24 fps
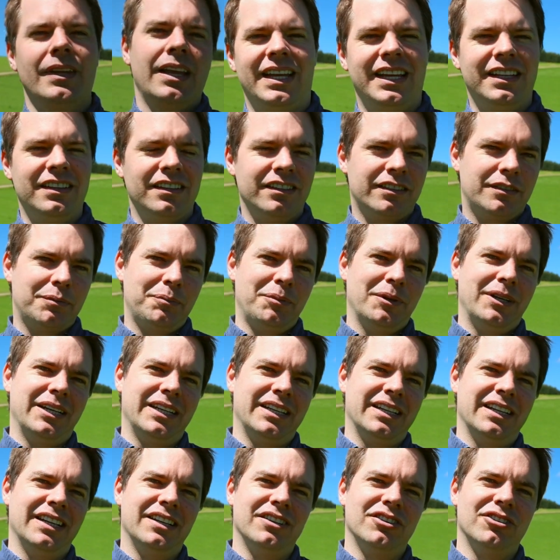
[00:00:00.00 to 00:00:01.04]
In the
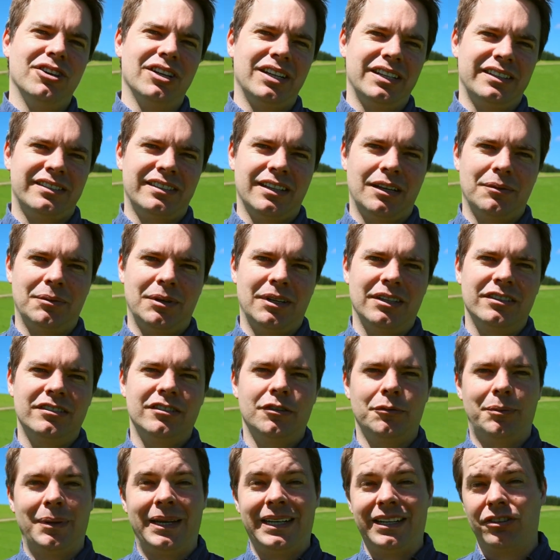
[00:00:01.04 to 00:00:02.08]
spring and early summer,
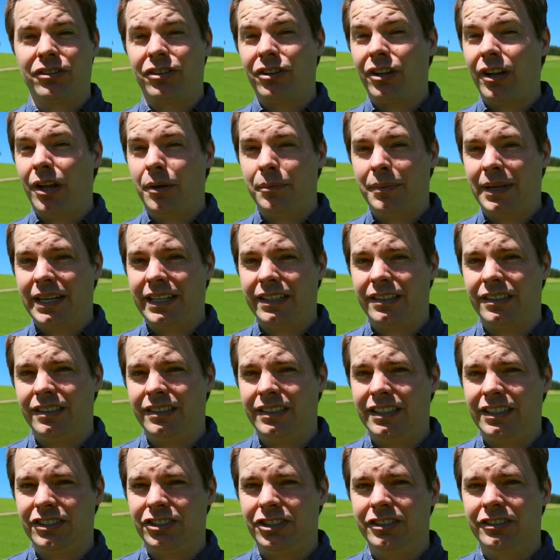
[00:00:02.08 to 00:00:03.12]
depending on climatic
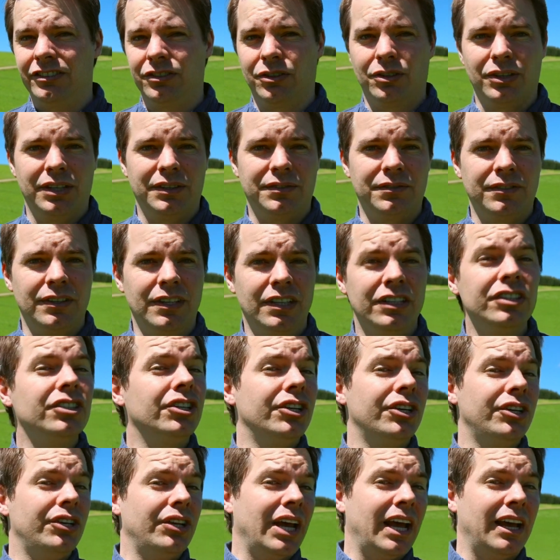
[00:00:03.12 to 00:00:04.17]
conditions or if
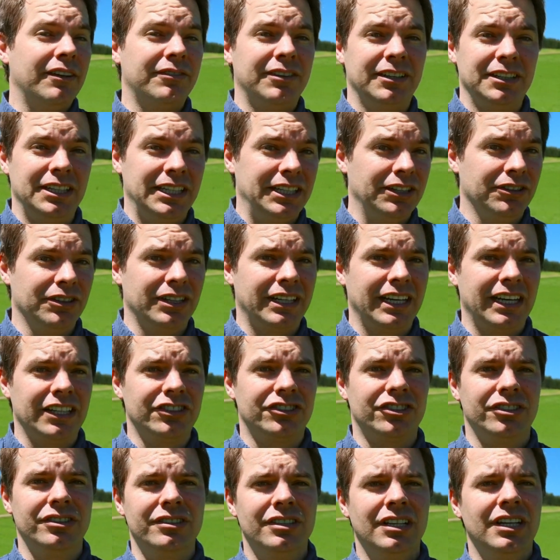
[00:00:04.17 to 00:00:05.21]
you have
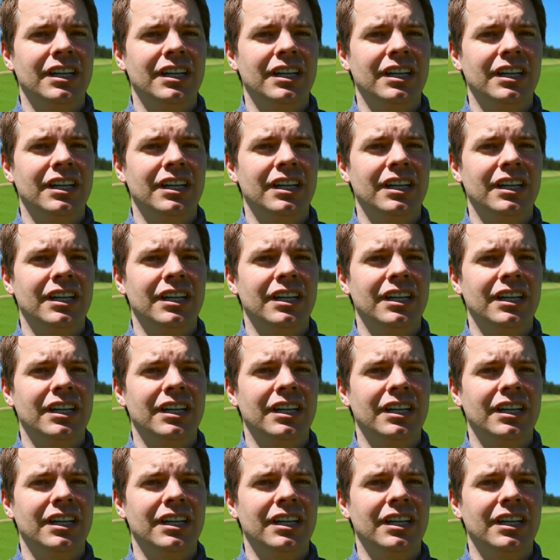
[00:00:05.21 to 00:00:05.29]
irrigation,